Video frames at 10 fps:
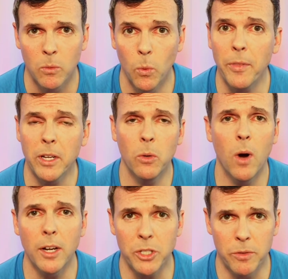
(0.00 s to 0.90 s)
when they're going to
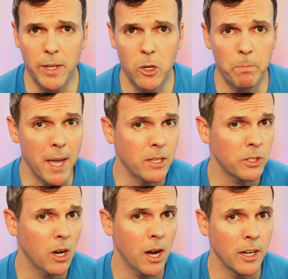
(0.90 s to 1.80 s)
watch your video
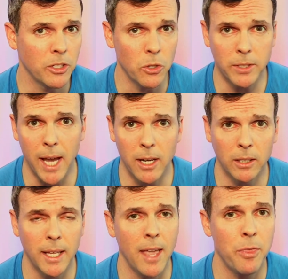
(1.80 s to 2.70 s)
based on your
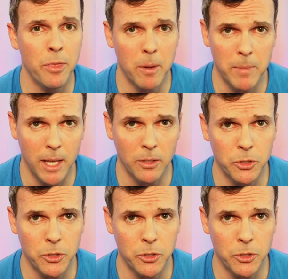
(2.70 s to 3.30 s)
title and thumbnail.